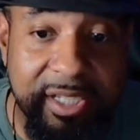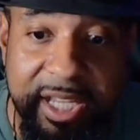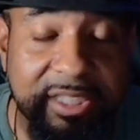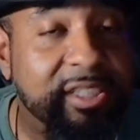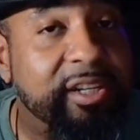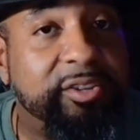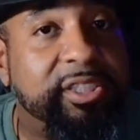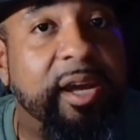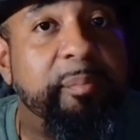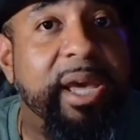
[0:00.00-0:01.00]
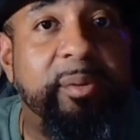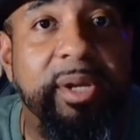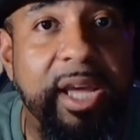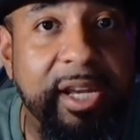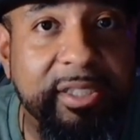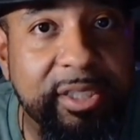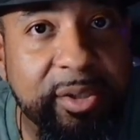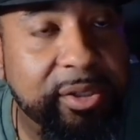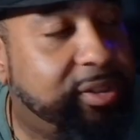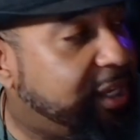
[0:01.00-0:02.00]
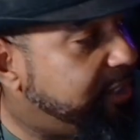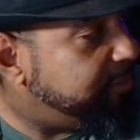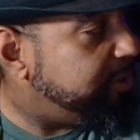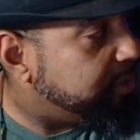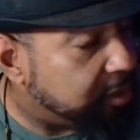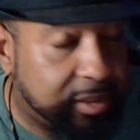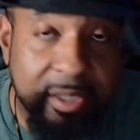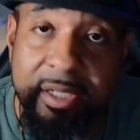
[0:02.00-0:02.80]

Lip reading: Next thing you know, she come back with an attitude. You like, look.